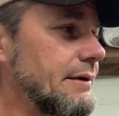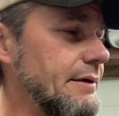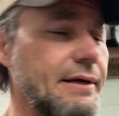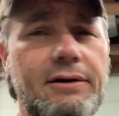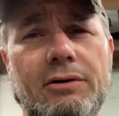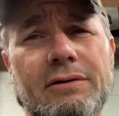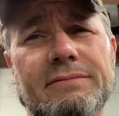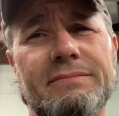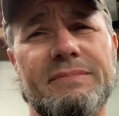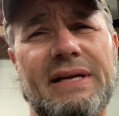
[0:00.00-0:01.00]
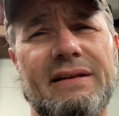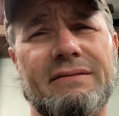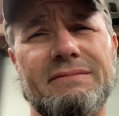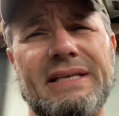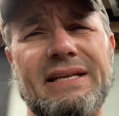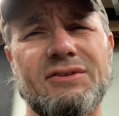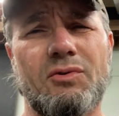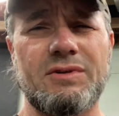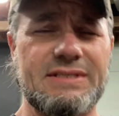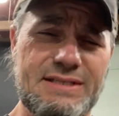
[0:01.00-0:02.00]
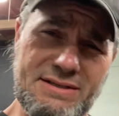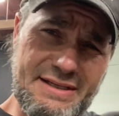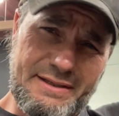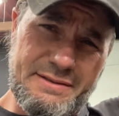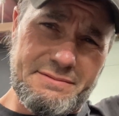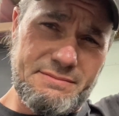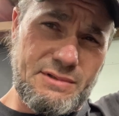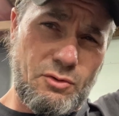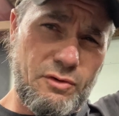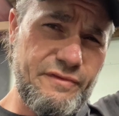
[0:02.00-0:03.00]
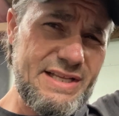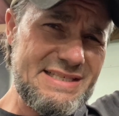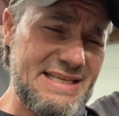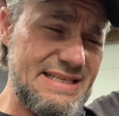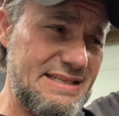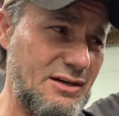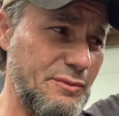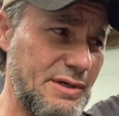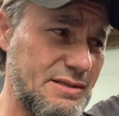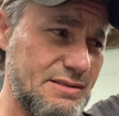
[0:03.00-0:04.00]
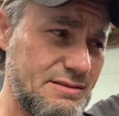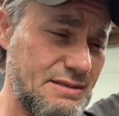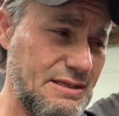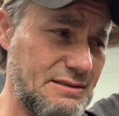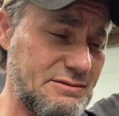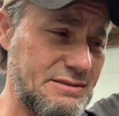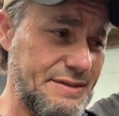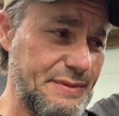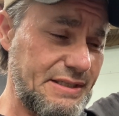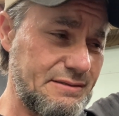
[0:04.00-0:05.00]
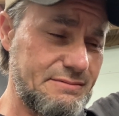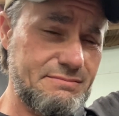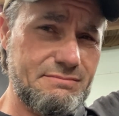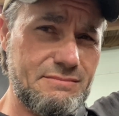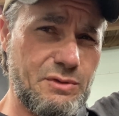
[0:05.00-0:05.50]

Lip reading: I don't know. I'm kind of leaning towards the Corvette seats now because I don't know. I mean, they're